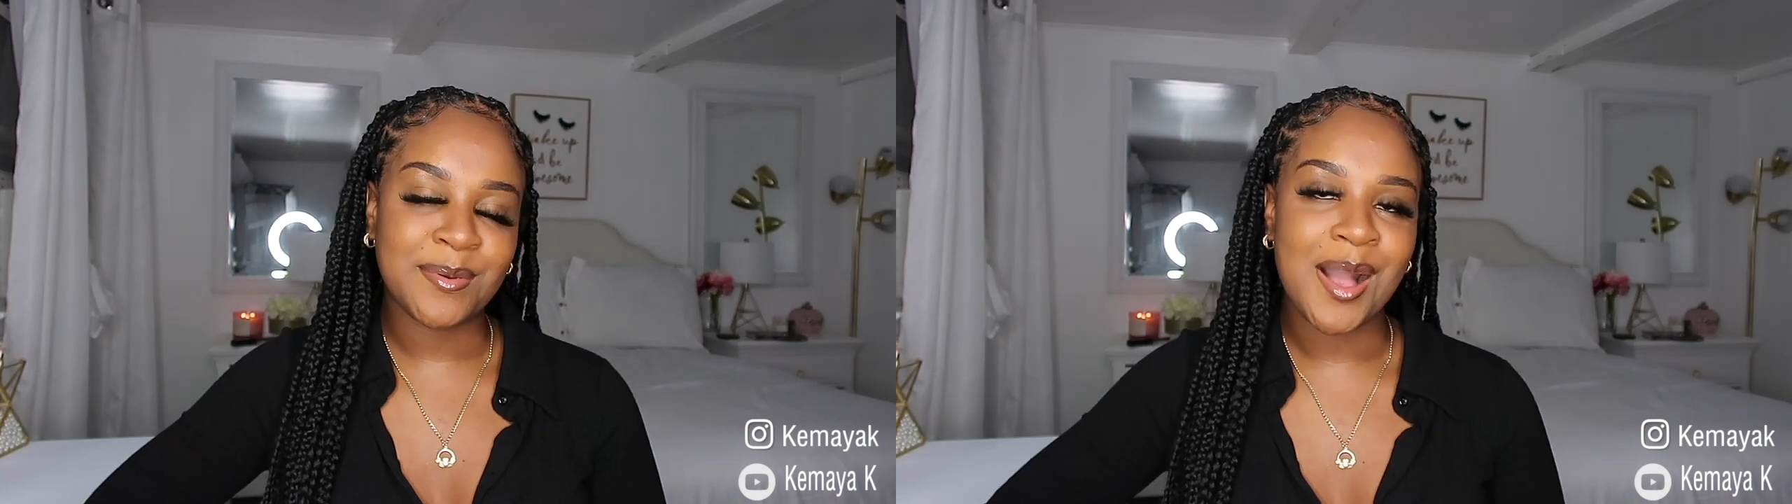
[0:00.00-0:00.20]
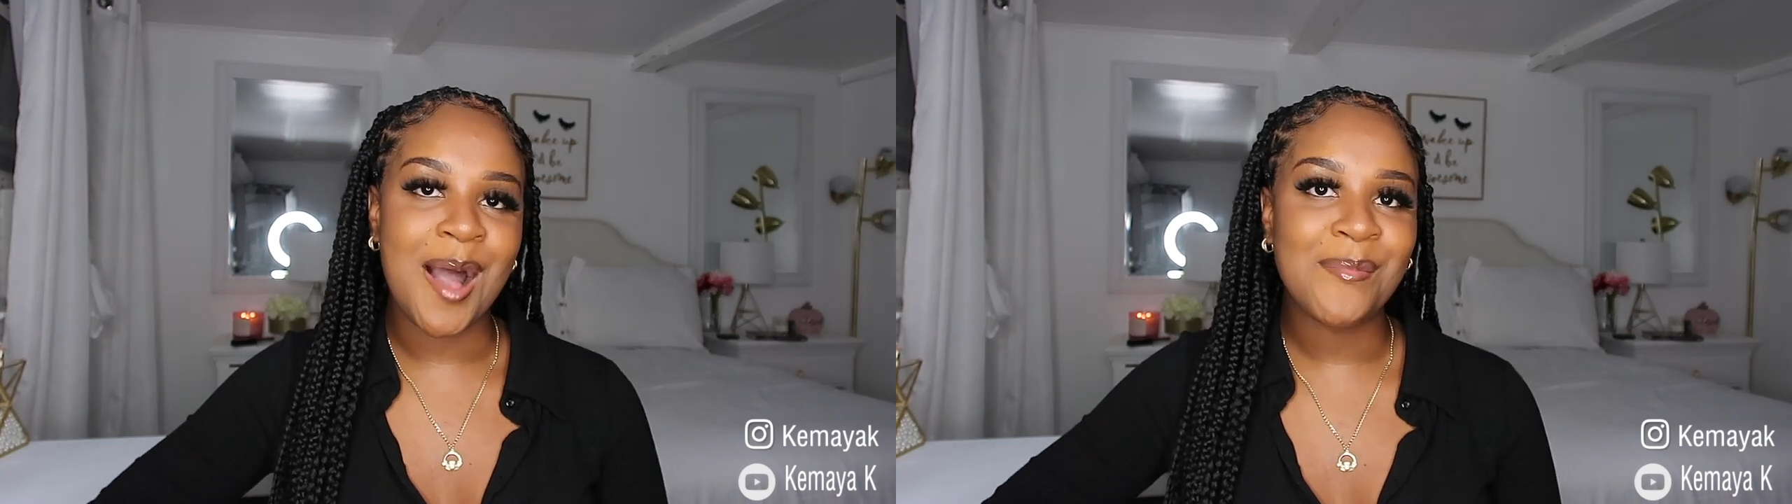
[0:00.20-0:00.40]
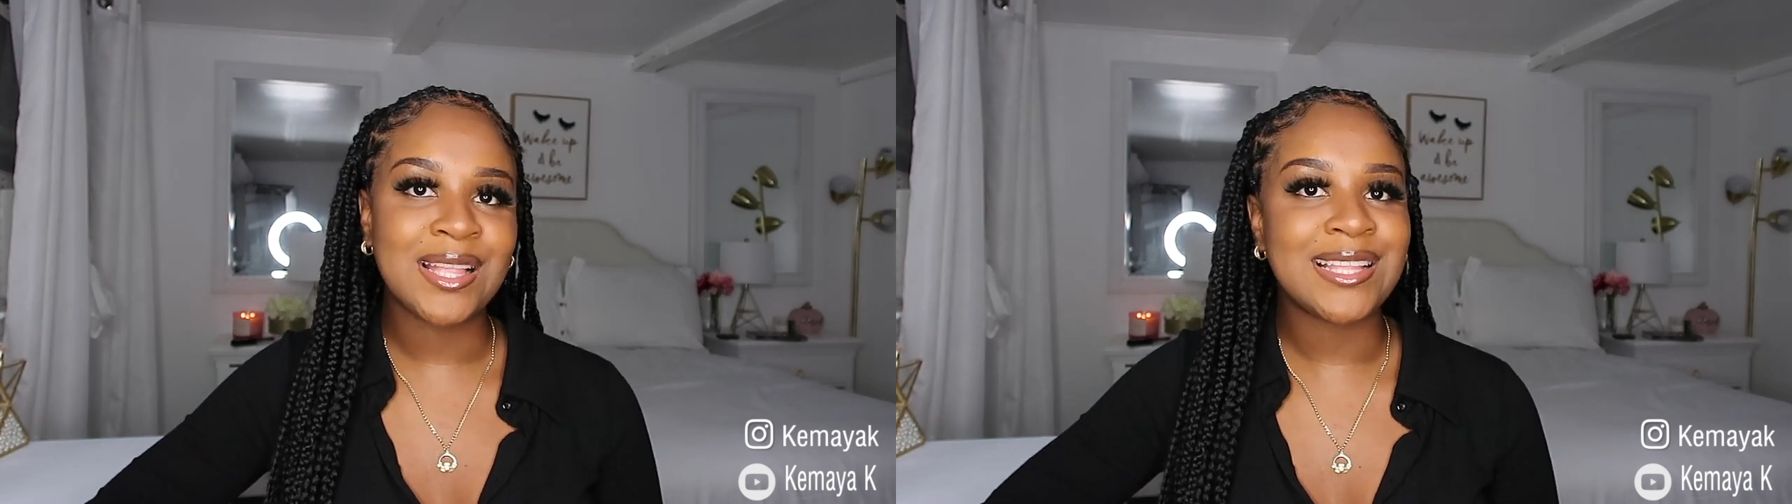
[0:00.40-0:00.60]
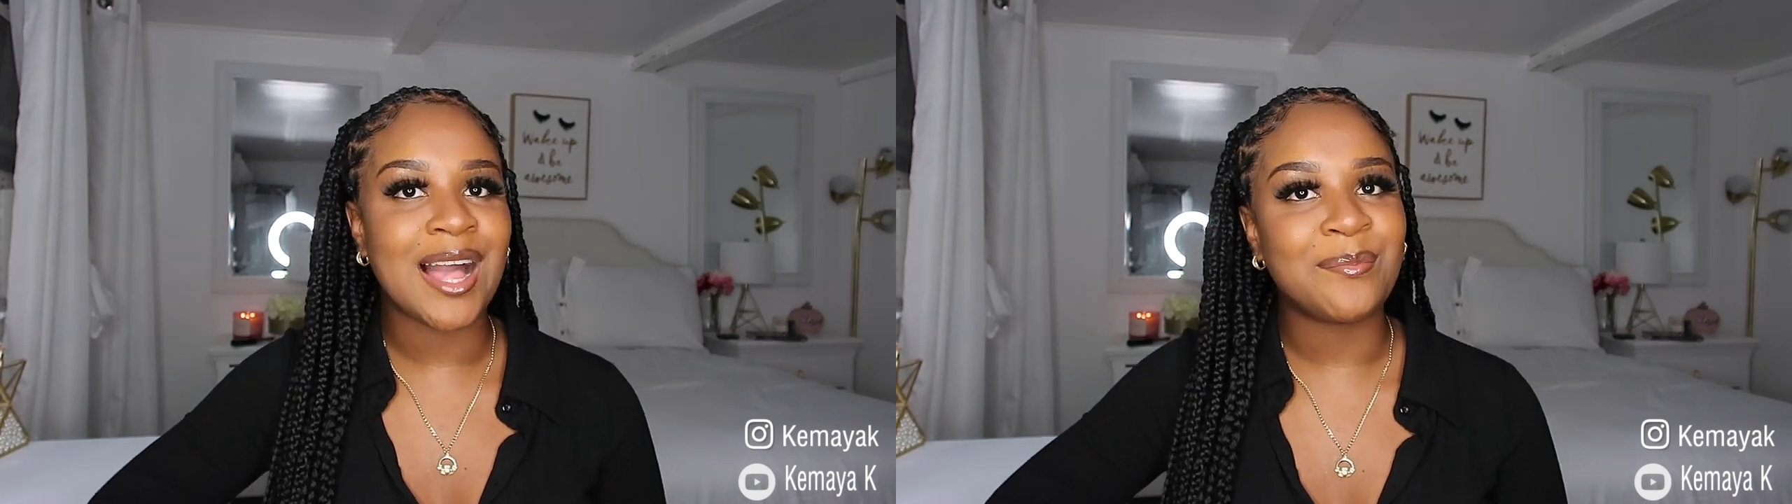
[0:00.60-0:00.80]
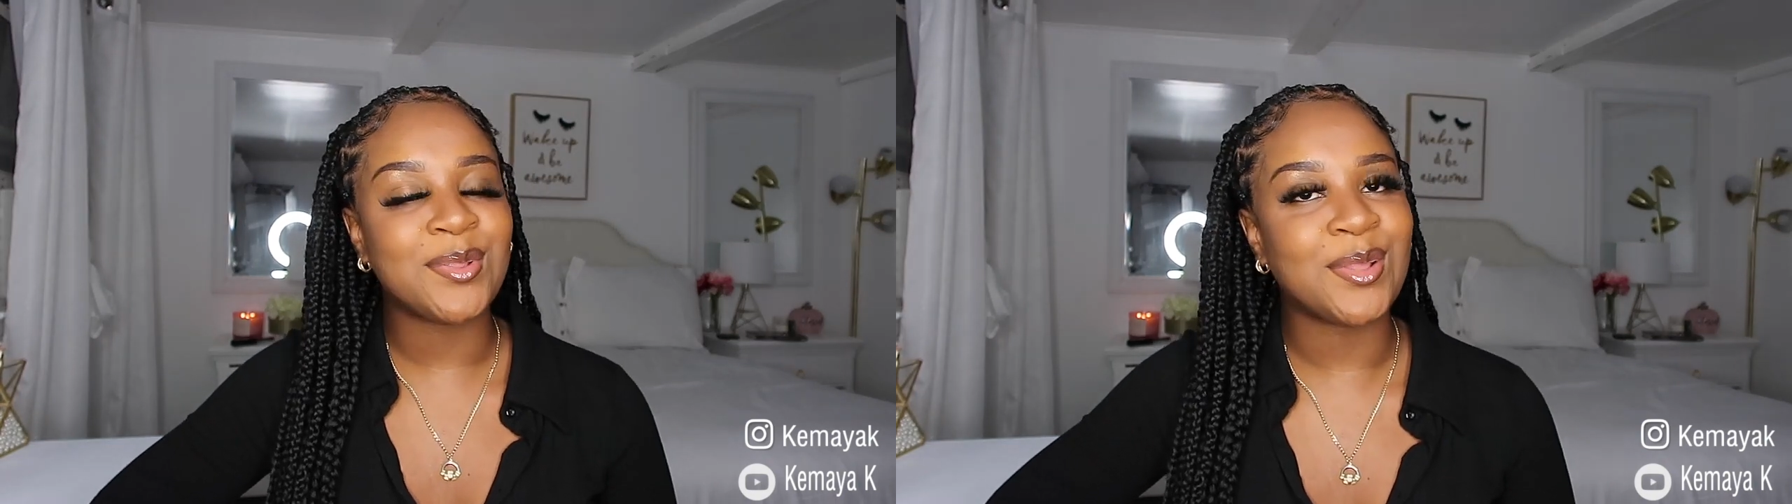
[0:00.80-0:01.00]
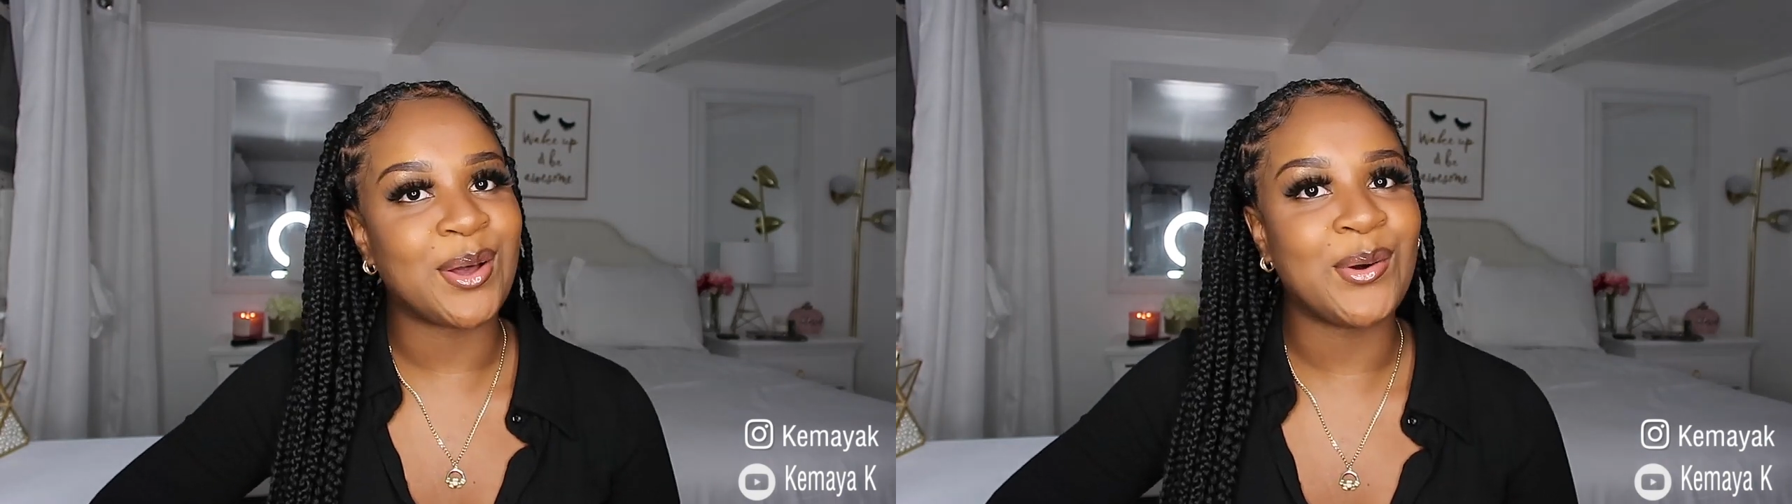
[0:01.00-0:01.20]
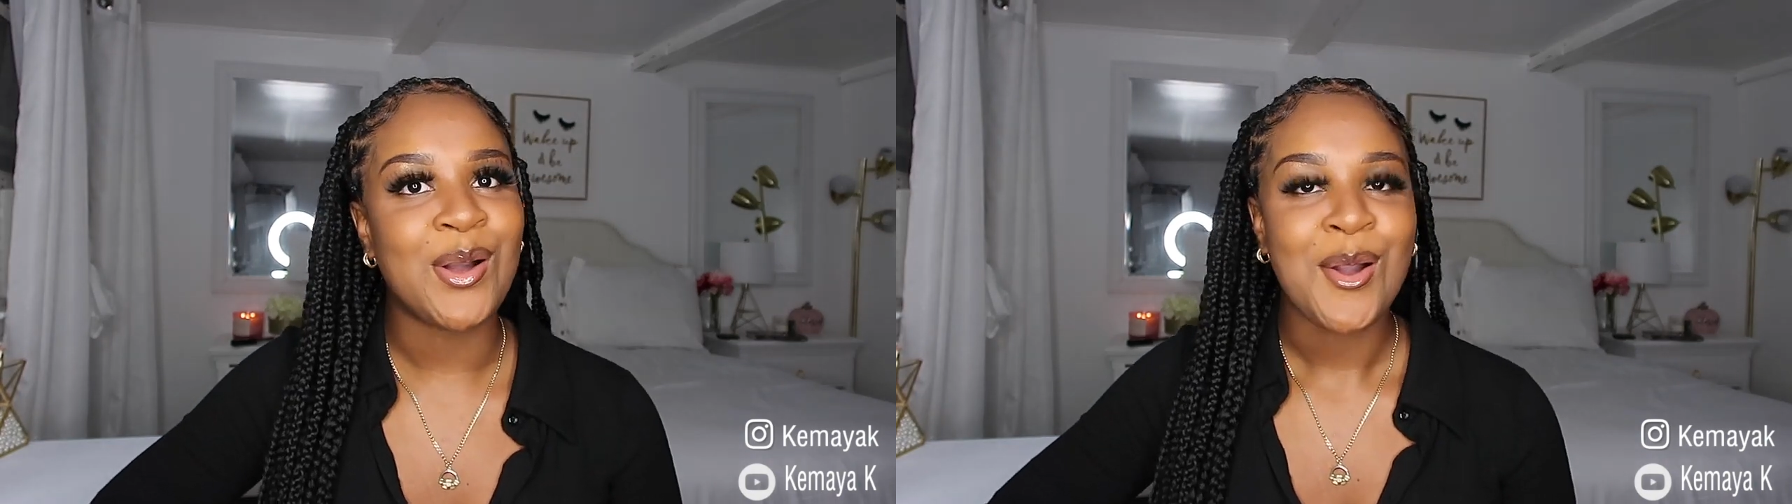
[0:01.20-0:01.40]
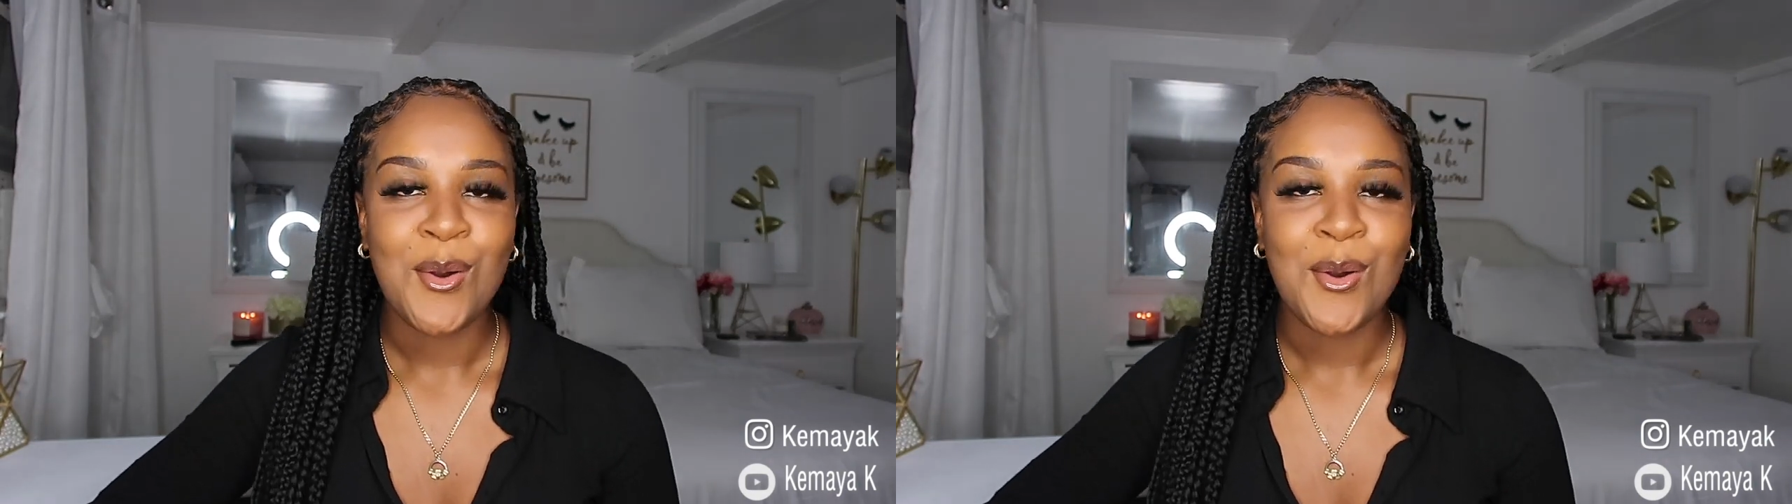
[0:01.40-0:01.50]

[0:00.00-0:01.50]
Comment down below,